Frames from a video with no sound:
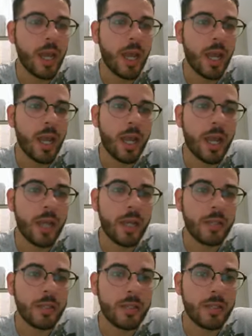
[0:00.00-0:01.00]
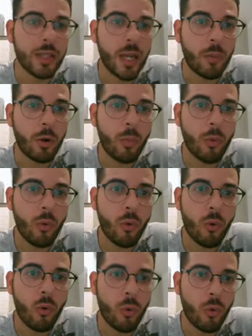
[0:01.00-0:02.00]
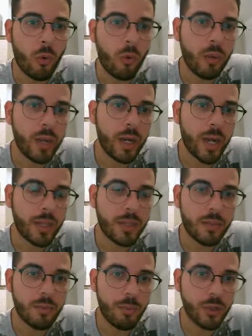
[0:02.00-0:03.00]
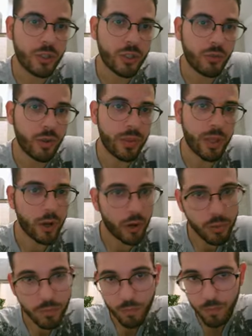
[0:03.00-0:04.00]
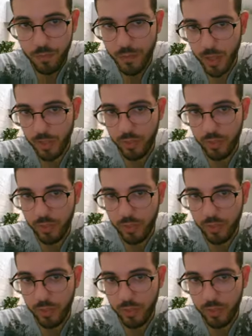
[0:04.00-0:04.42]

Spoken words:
and I'm gonna pour all the nut mixture in there, and